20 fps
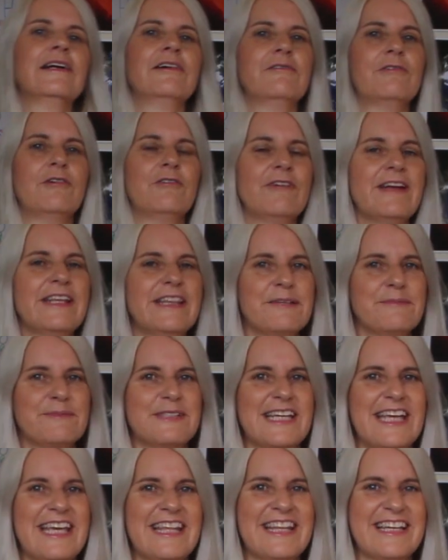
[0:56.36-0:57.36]
We'll read them
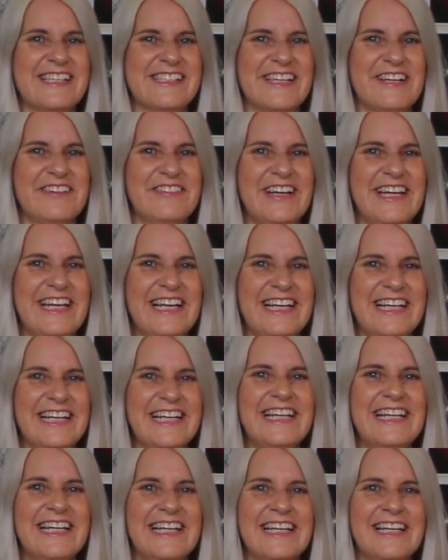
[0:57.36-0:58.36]
together, shall we?
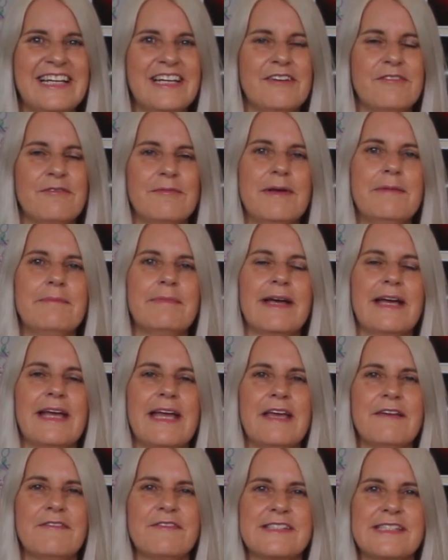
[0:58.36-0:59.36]
Remember,
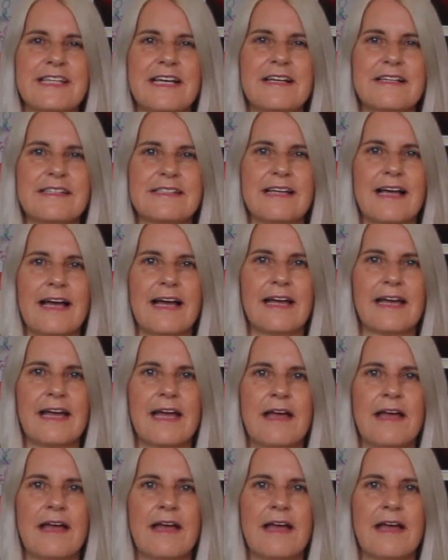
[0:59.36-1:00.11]
F sounds like